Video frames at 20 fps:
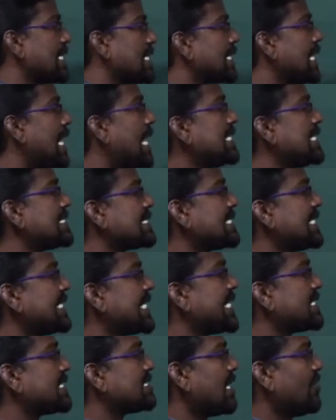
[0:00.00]

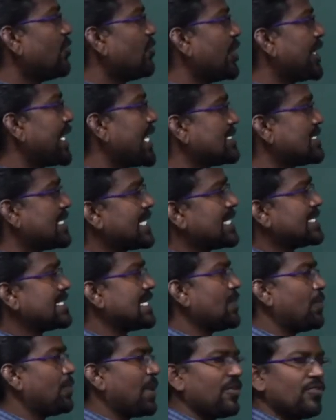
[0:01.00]
Concentrated sulfuric acid is
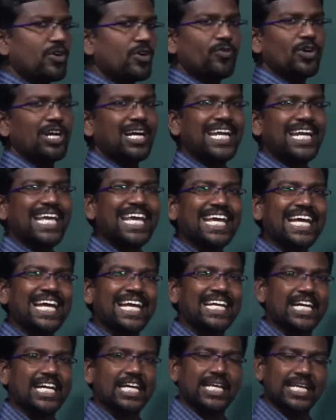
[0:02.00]
a powerful
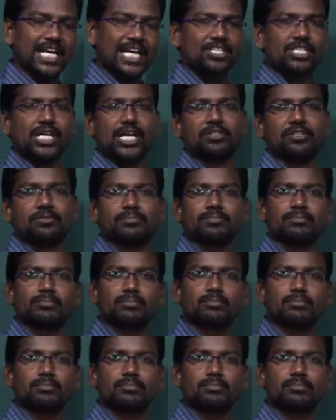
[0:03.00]
dehydrating agent.